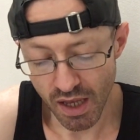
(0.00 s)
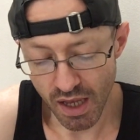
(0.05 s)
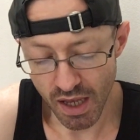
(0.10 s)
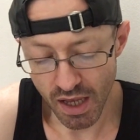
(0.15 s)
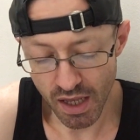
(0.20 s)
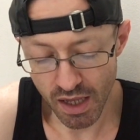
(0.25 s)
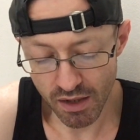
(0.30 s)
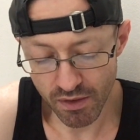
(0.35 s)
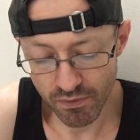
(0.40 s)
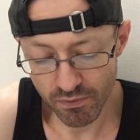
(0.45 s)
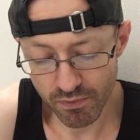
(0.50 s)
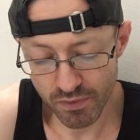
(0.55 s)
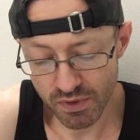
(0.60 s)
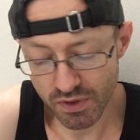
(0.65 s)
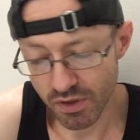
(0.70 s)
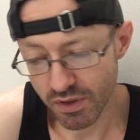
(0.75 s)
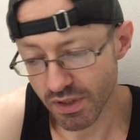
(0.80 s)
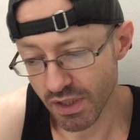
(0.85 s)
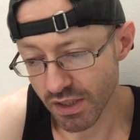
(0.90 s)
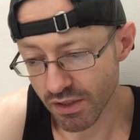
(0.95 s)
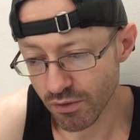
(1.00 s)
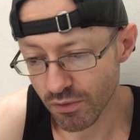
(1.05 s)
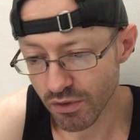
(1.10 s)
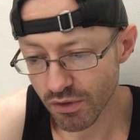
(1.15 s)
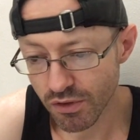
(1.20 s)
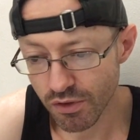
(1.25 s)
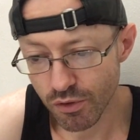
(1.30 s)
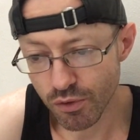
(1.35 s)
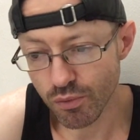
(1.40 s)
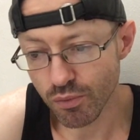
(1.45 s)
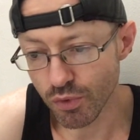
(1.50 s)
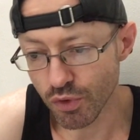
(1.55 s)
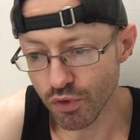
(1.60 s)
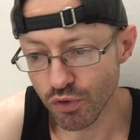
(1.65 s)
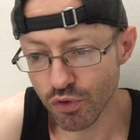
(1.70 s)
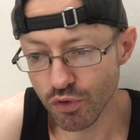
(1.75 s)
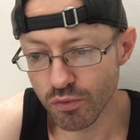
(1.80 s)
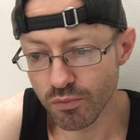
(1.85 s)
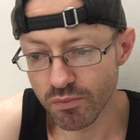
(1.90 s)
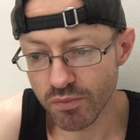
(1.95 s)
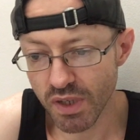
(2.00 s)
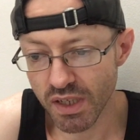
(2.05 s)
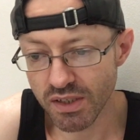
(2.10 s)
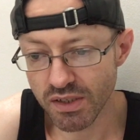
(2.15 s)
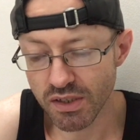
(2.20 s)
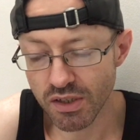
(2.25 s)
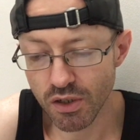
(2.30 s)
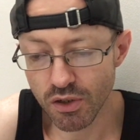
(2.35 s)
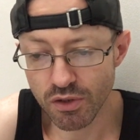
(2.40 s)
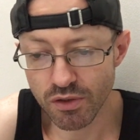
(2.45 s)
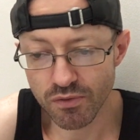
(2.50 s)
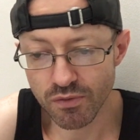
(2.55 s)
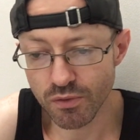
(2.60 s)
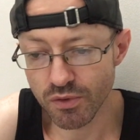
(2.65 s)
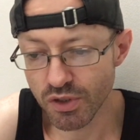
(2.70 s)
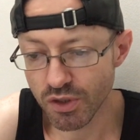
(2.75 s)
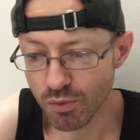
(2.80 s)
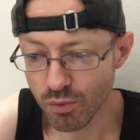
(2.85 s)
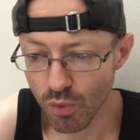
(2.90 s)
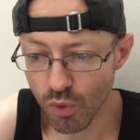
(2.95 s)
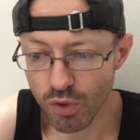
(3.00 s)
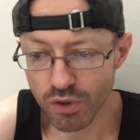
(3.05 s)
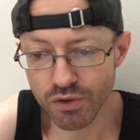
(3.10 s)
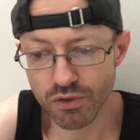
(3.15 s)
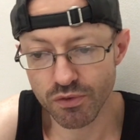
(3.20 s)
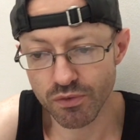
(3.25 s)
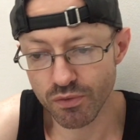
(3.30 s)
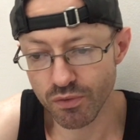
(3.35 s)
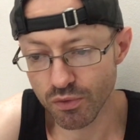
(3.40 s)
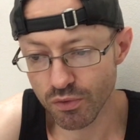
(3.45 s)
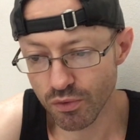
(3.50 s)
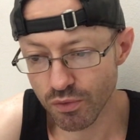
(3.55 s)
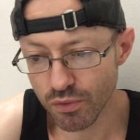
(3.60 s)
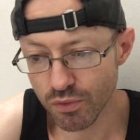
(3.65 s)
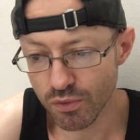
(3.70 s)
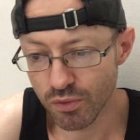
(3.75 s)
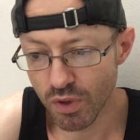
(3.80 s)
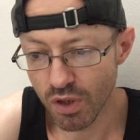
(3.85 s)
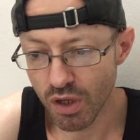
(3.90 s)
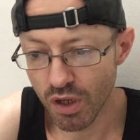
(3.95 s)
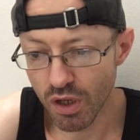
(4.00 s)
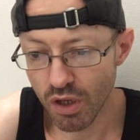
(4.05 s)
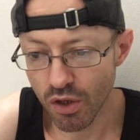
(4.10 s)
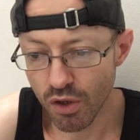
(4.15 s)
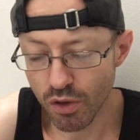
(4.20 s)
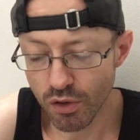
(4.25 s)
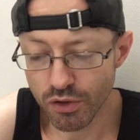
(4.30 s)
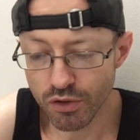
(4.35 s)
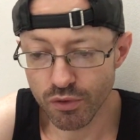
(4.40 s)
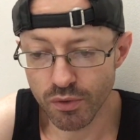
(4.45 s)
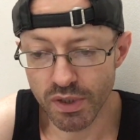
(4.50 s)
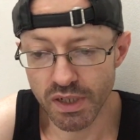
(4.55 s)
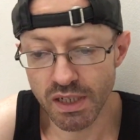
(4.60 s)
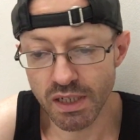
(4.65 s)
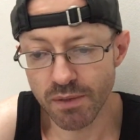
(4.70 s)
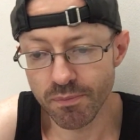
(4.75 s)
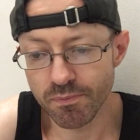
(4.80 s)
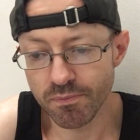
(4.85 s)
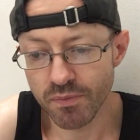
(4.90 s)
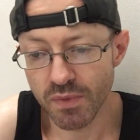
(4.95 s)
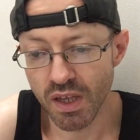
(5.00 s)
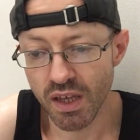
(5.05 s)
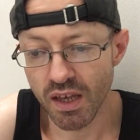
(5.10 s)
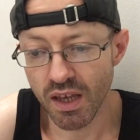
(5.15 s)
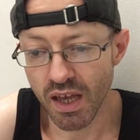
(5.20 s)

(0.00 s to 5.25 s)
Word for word: And so takes her into this little room, and she goes through, she walks through her dream,